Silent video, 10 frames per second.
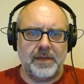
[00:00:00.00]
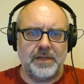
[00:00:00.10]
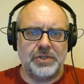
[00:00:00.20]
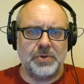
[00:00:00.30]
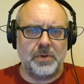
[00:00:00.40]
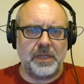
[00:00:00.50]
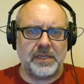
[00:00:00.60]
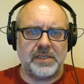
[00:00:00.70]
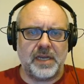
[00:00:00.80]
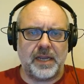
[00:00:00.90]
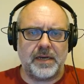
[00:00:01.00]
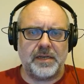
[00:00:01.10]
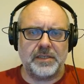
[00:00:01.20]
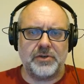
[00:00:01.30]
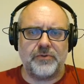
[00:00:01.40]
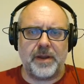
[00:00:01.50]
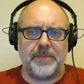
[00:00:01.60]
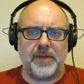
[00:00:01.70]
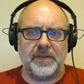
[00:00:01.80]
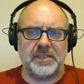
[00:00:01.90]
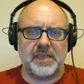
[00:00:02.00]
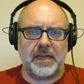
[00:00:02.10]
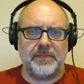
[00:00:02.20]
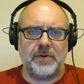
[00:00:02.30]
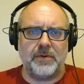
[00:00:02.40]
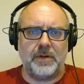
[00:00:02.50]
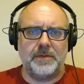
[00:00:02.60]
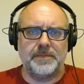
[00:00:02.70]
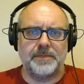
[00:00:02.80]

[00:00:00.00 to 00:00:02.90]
Julian tightened his grip on the sign pole.